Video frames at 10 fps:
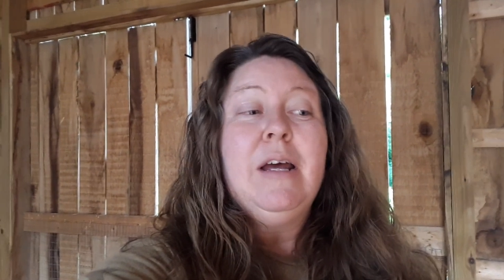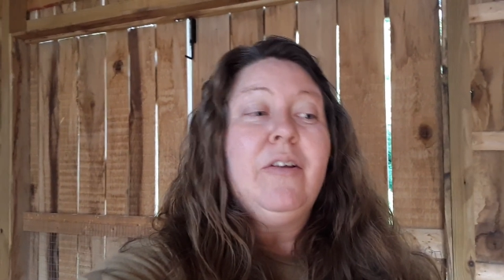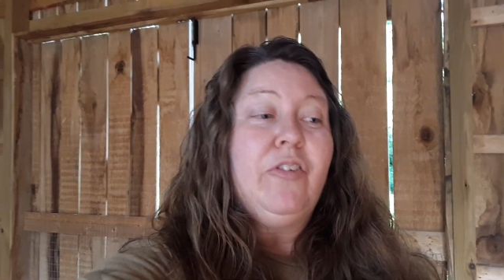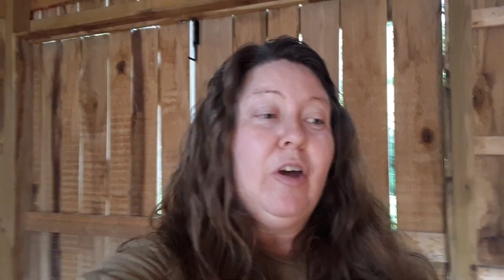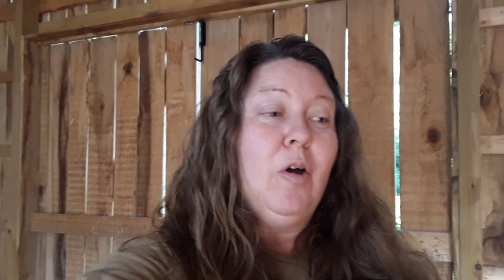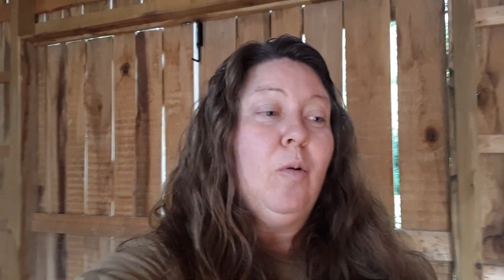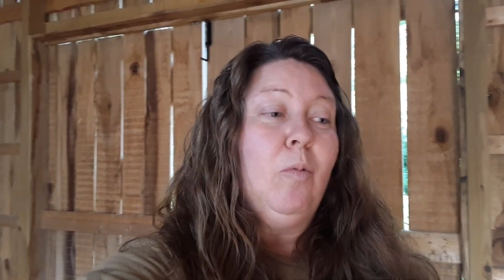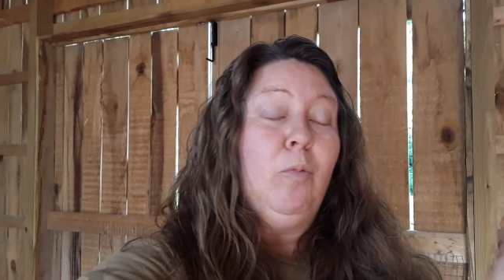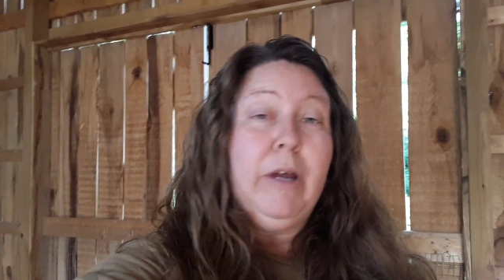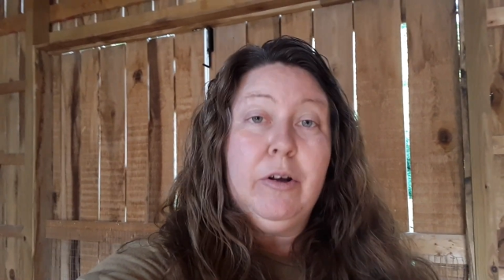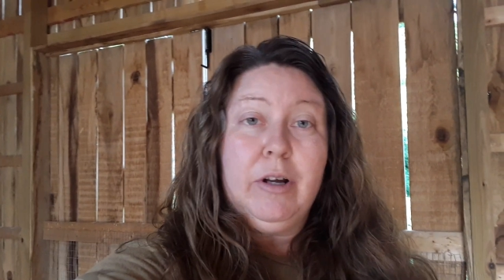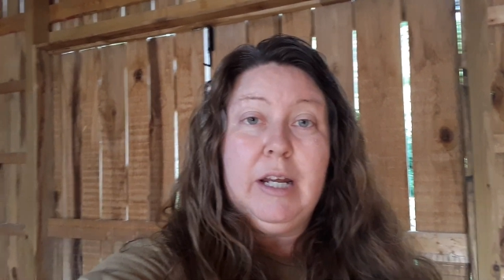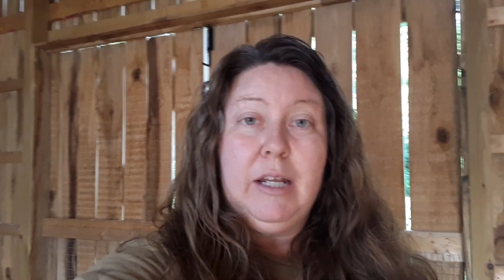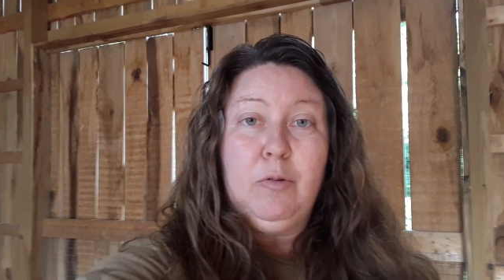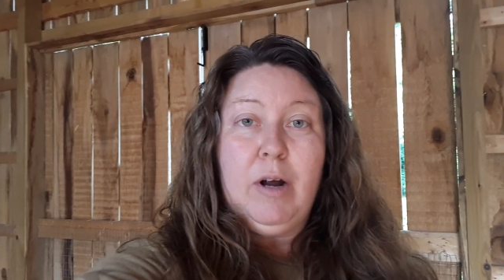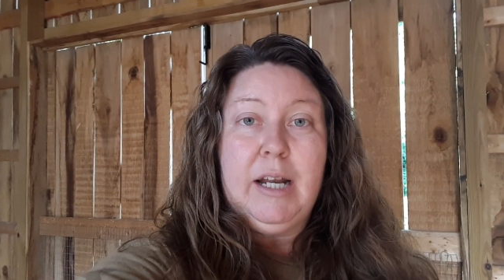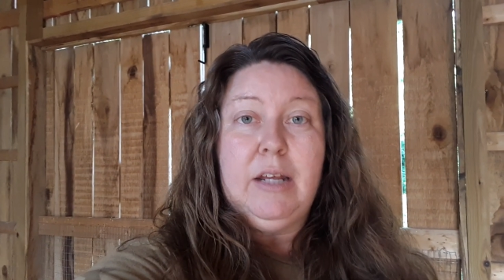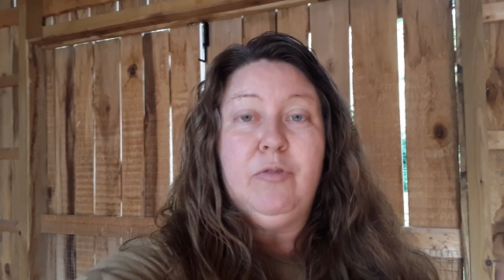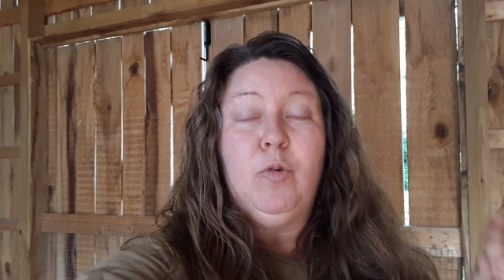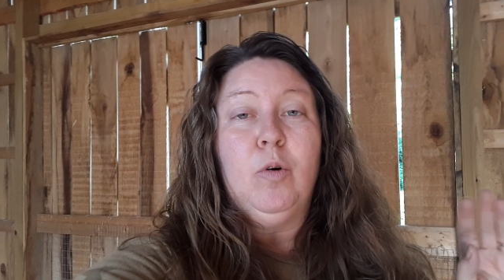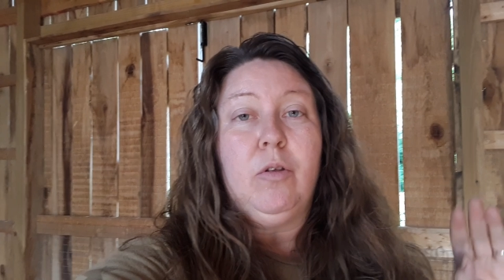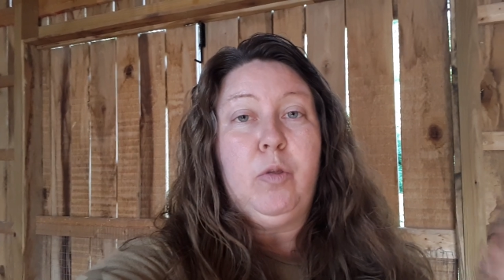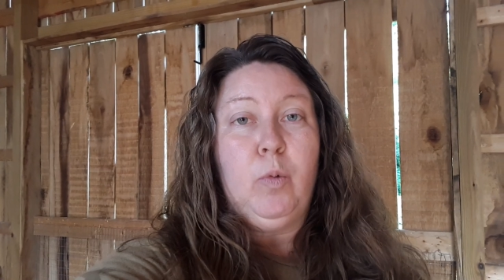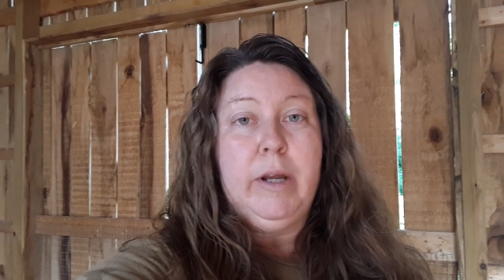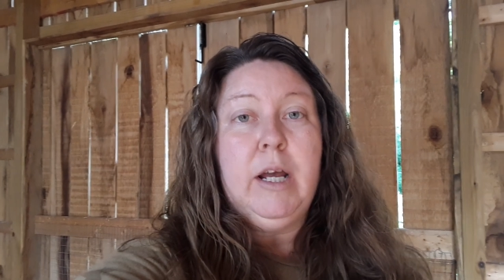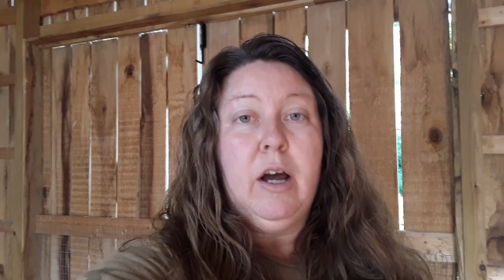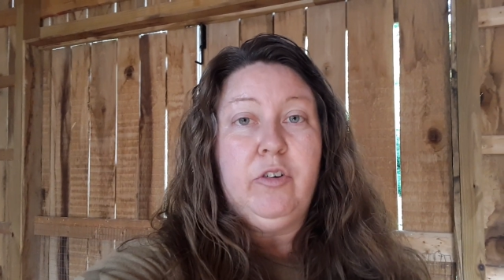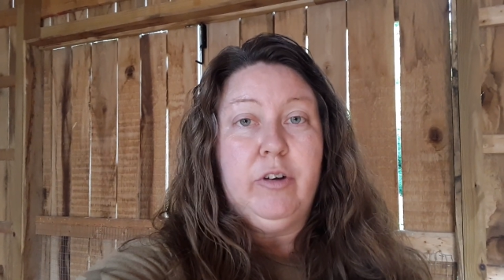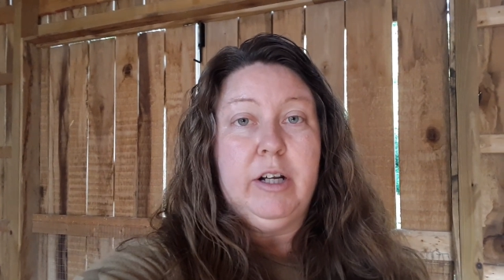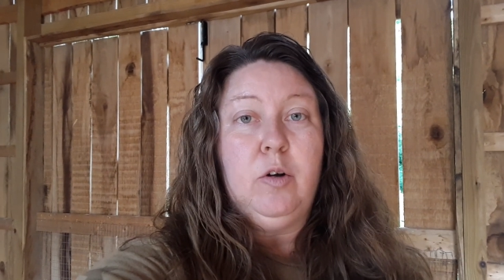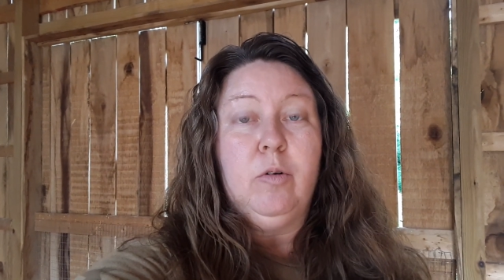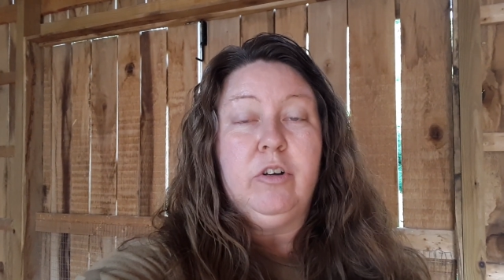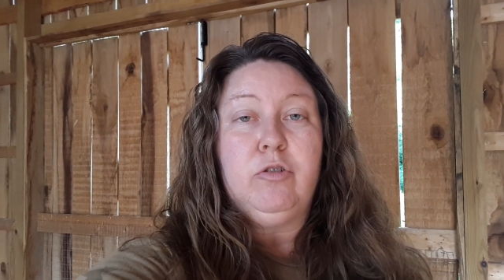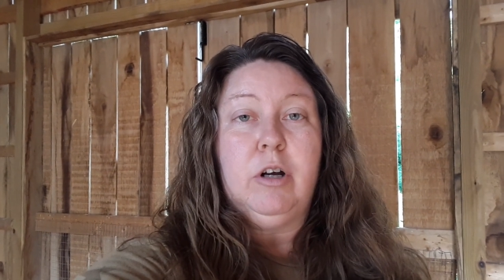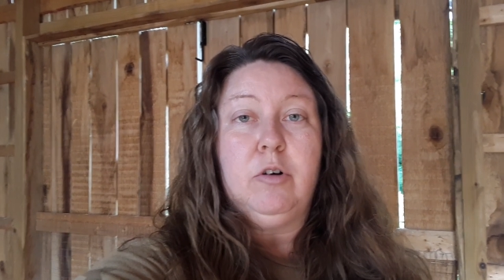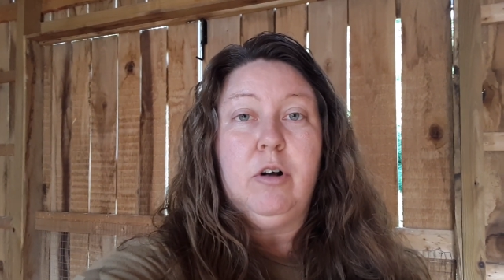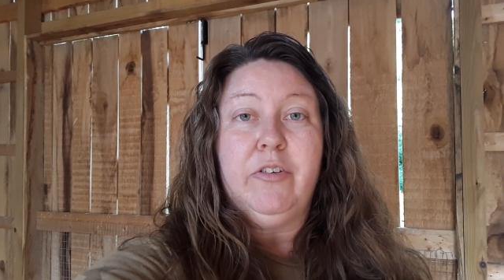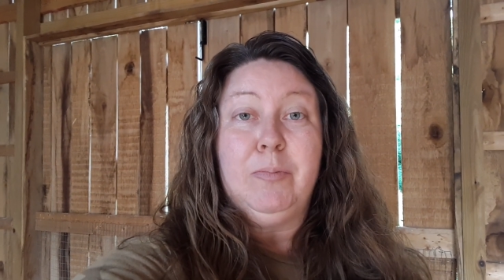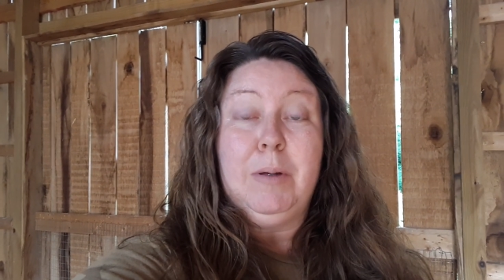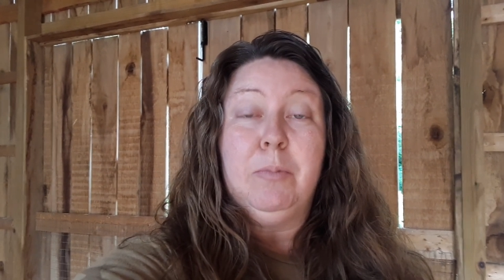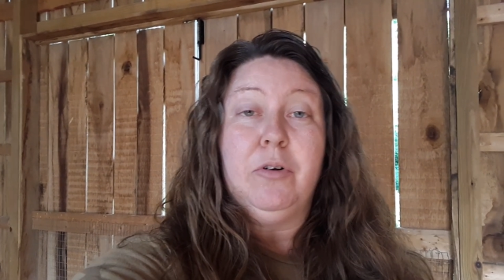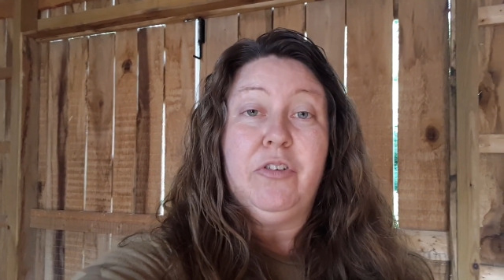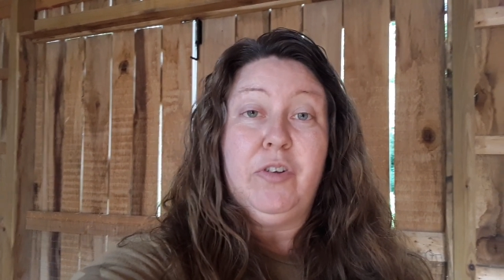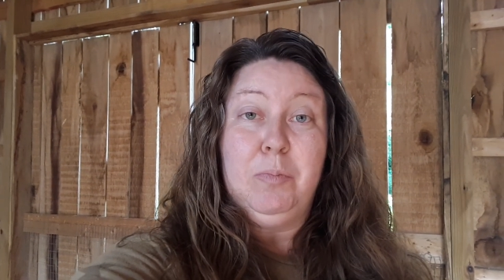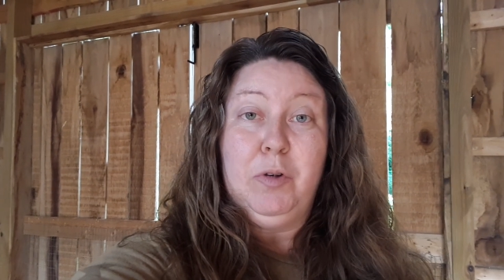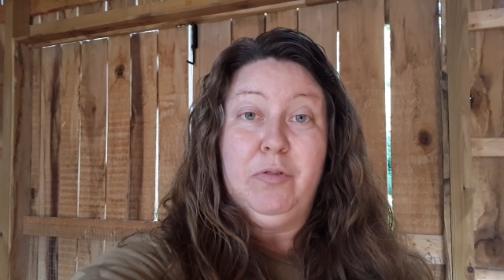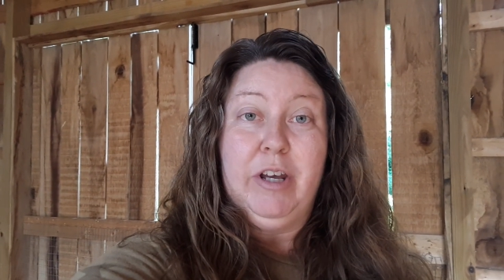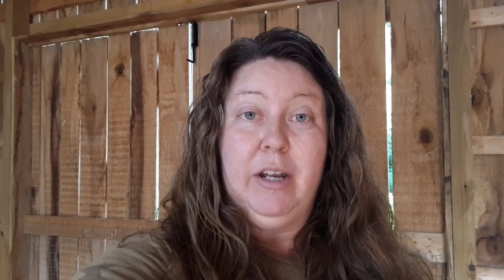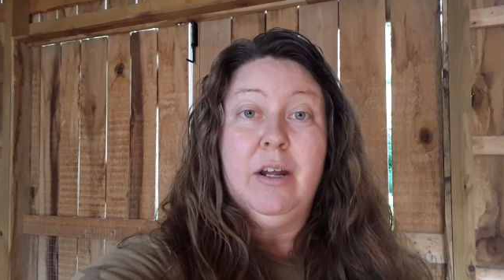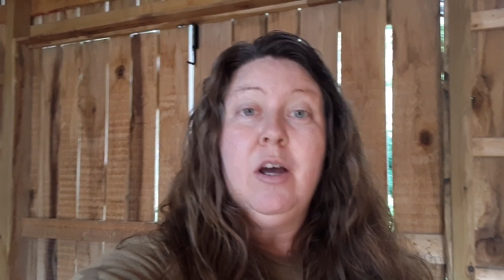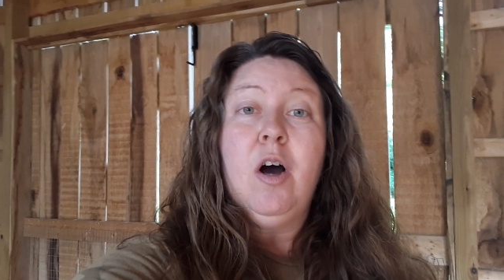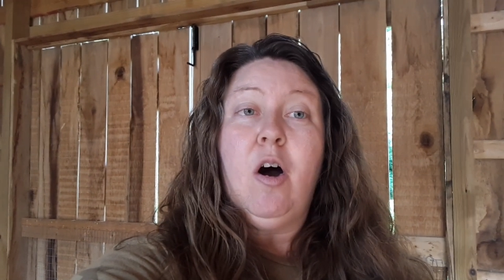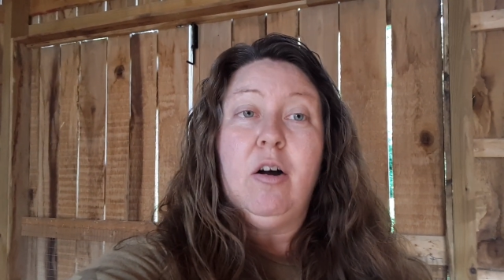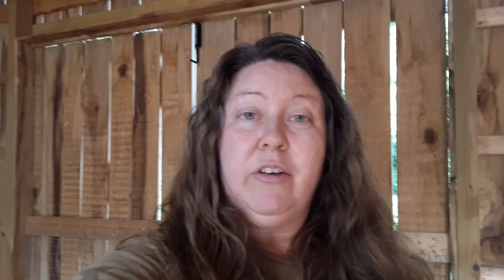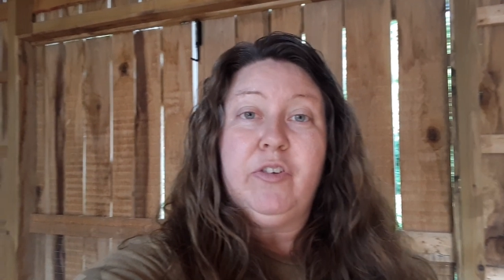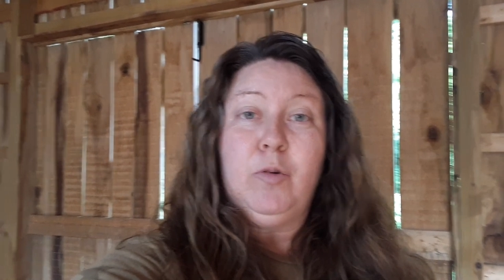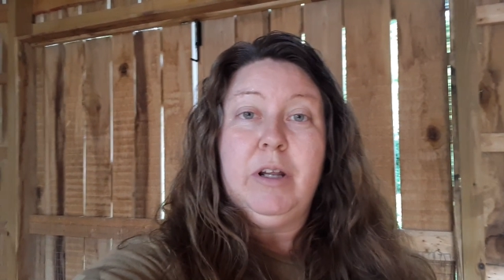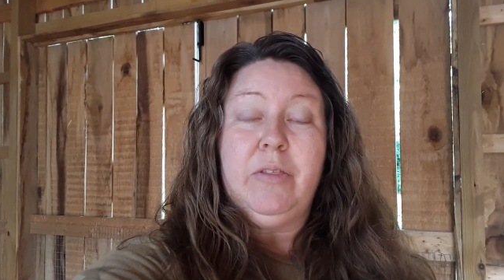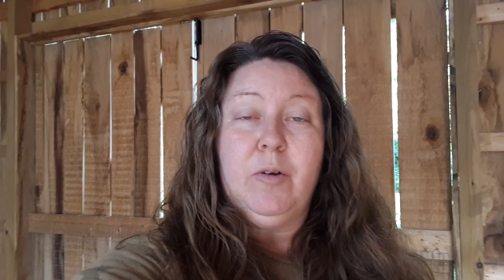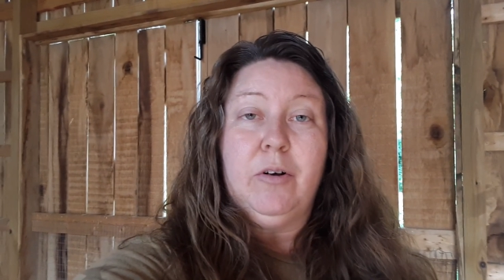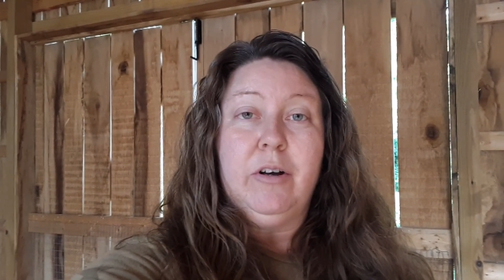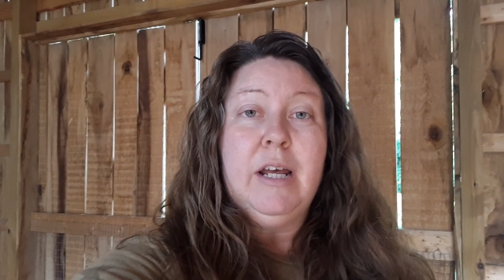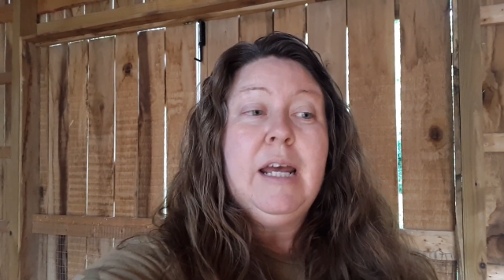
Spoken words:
So we are getting ready for 300 Cornish Rock Cross meat birds to move in August 23rd.